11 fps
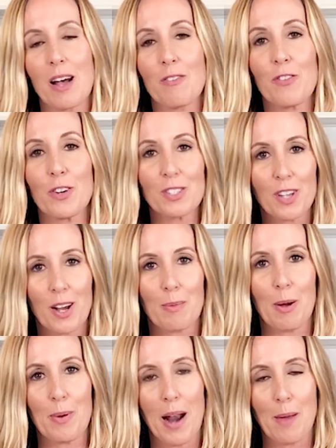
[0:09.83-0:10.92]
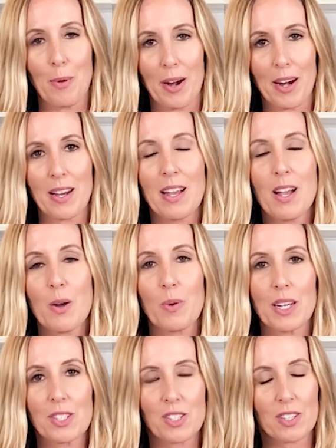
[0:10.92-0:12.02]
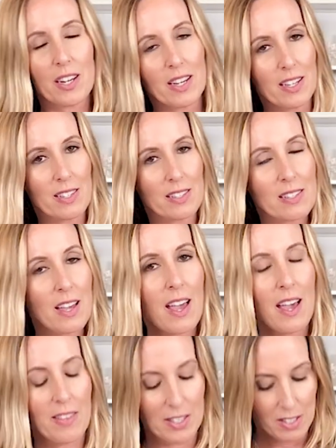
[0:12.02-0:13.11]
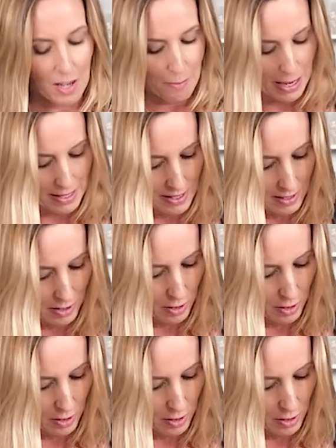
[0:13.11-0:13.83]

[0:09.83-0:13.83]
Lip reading: I'll first talk about what I'm wearing, which is this amazing